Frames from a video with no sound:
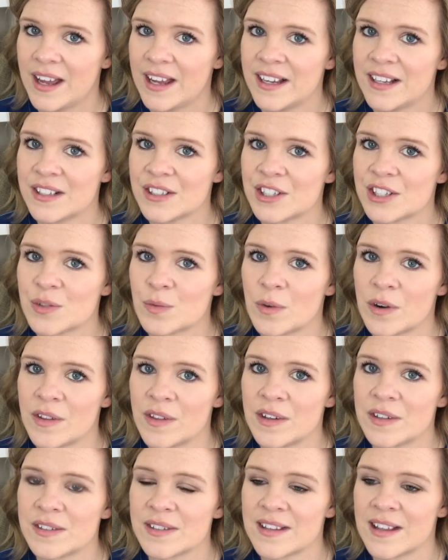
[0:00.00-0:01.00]
It is just one
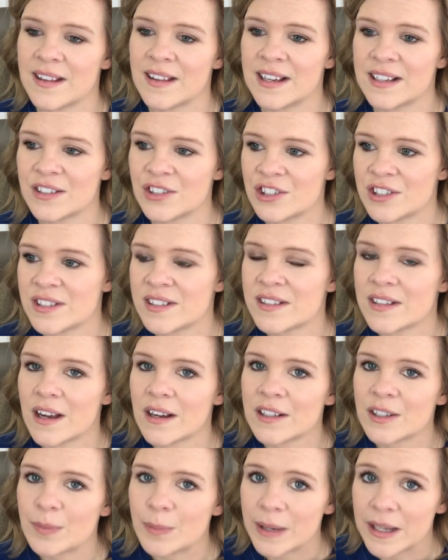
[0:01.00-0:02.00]
of those that like just
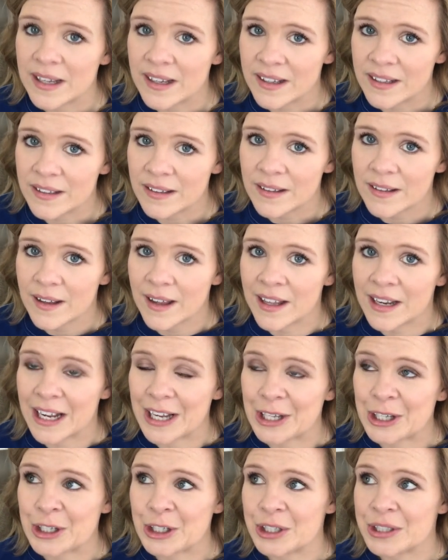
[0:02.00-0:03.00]
sucked me in and
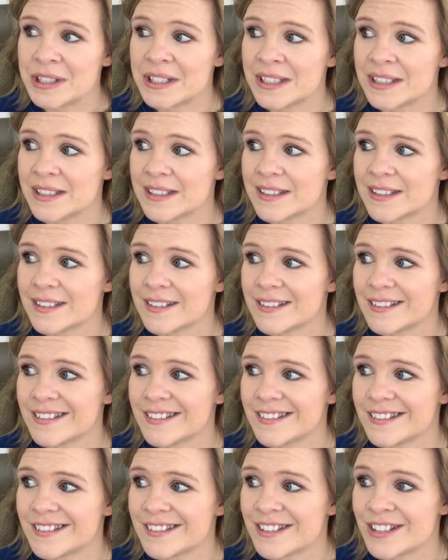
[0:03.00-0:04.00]
I couldn't
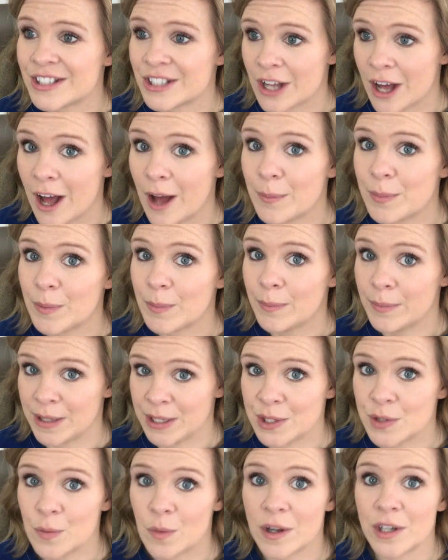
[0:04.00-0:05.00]
stop
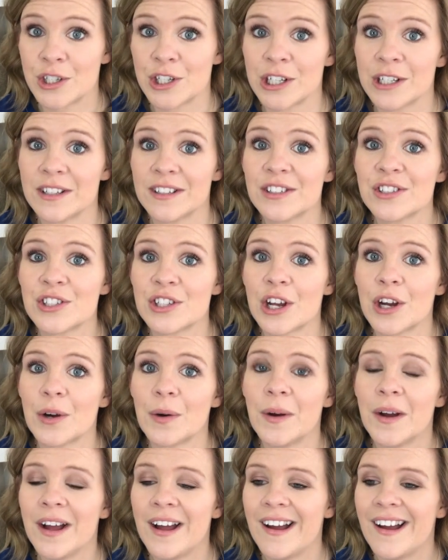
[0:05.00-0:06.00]
binge watching this show.
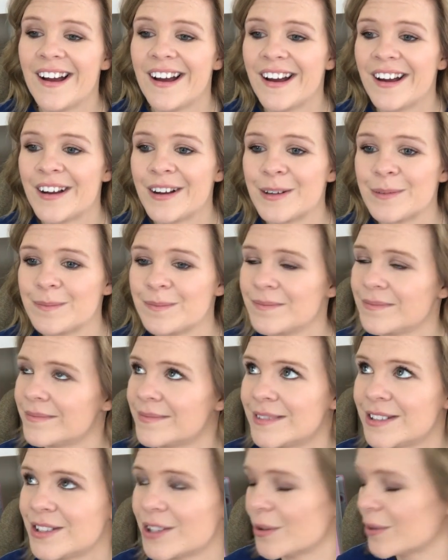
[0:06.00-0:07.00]
Um,
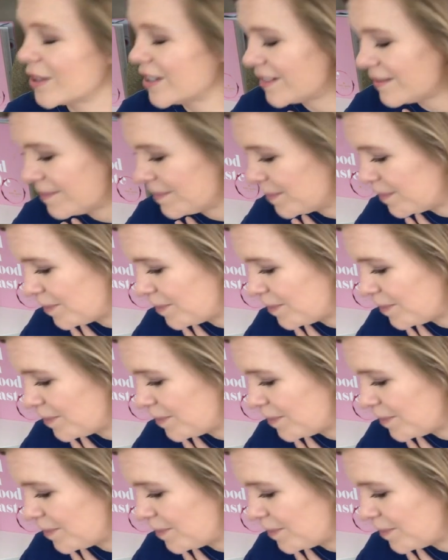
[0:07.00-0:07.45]
so good.